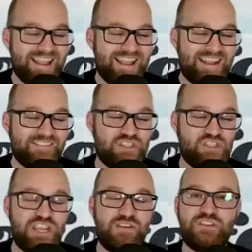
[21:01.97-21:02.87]
The
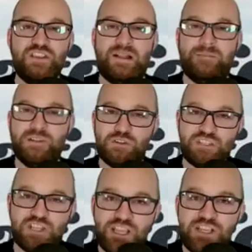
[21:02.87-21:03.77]
Chiefs a little
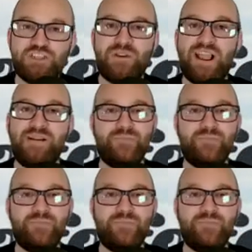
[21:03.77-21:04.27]
sluggish, right?